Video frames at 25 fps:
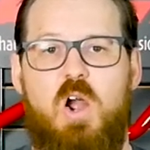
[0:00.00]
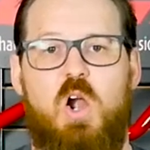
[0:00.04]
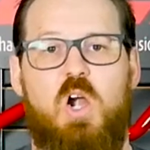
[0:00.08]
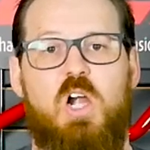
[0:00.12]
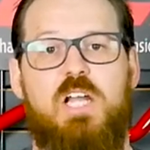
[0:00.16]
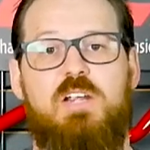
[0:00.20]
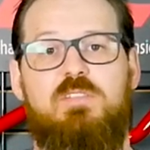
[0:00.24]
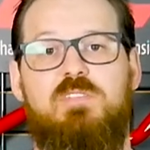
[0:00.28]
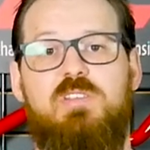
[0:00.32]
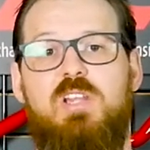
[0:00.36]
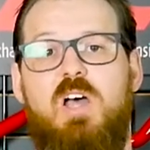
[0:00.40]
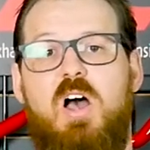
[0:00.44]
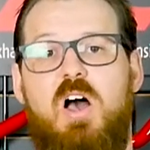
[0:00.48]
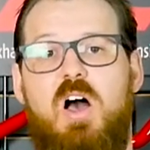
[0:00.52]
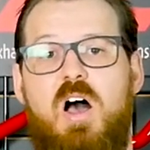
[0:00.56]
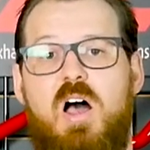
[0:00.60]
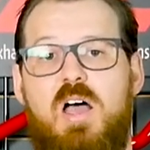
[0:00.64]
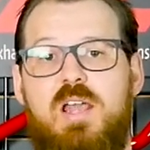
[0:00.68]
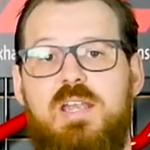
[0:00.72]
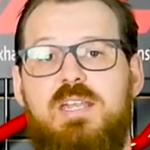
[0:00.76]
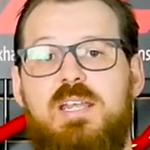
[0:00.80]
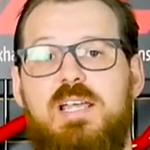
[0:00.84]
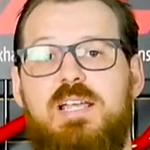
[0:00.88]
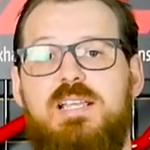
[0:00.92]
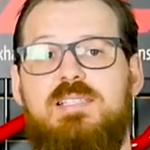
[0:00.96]
or even the
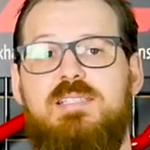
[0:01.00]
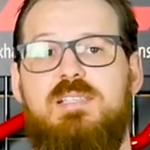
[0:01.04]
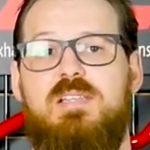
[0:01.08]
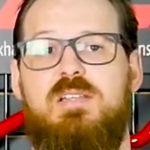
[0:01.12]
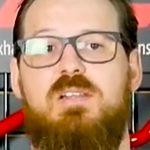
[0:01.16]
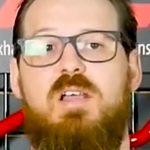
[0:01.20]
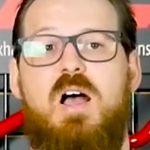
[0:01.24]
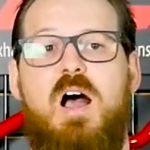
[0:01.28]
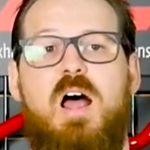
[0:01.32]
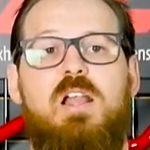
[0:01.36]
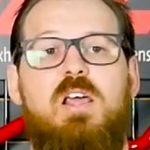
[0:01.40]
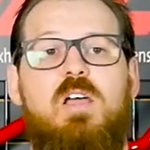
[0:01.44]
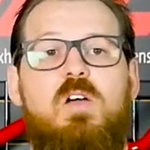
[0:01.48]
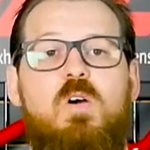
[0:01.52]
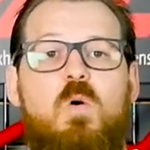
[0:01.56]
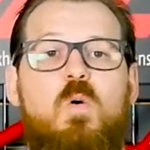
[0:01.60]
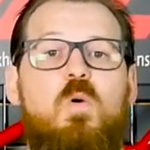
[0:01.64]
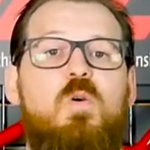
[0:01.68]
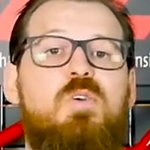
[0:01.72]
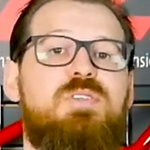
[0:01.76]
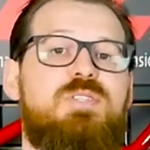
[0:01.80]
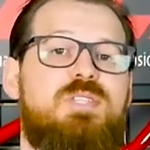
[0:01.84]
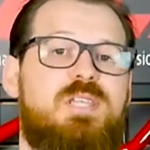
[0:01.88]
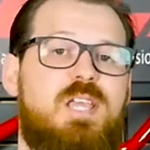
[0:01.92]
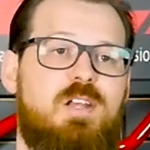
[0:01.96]
Hyundai Sonata
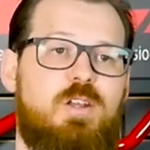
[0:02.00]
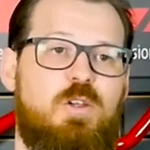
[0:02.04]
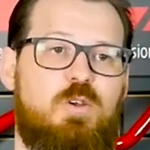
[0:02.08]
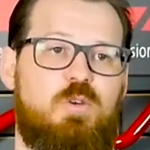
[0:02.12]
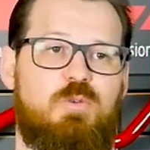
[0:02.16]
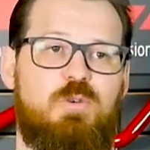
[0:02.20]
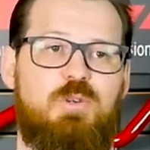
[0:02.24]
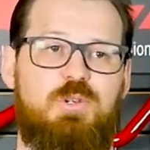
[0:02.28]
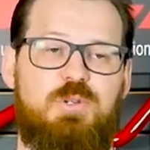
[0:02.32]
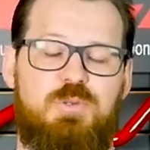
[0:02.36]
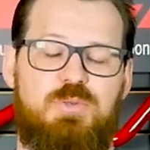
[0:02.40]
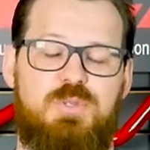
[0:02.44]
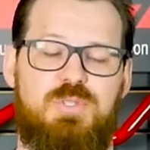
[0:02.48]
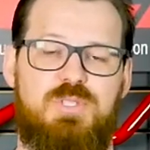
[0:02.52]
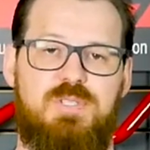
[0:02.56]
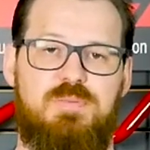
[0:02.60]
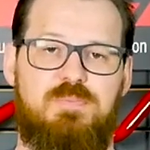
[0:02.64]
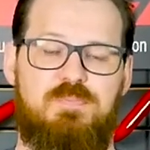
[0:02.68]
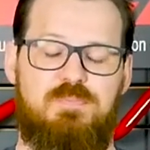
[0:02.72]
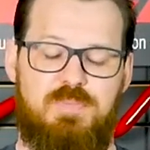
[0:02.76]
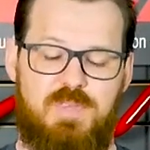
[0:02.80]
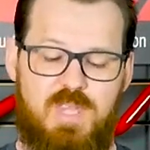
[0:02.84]
or Santa Cruz.